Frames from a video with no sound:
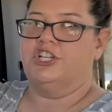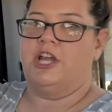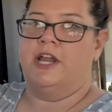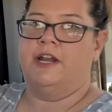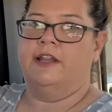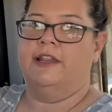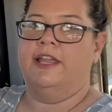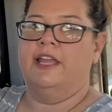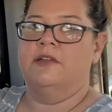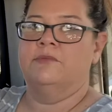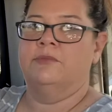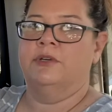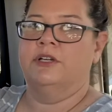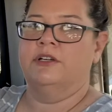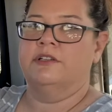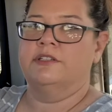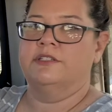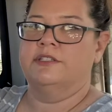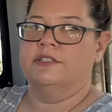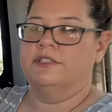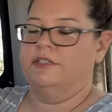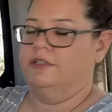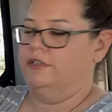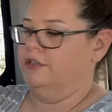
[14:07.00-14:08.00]
a Light
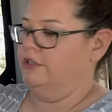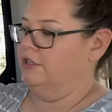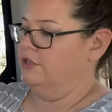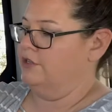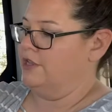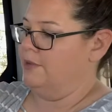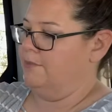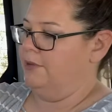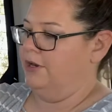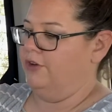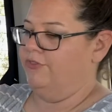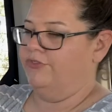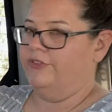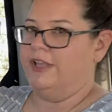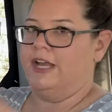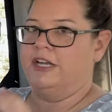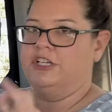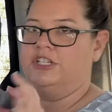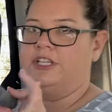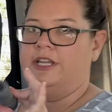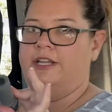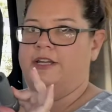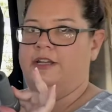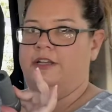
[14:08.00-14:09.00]
books. So I put a
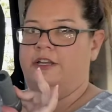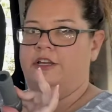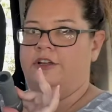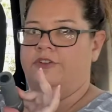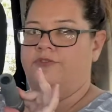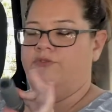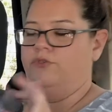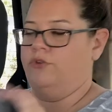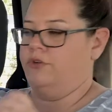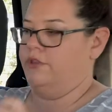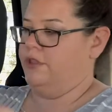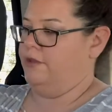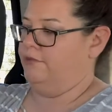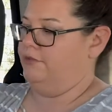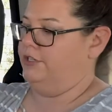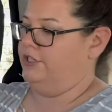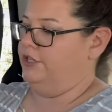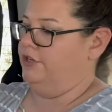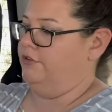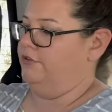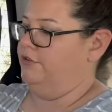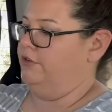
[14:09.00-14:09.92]
flashlight in here for them too.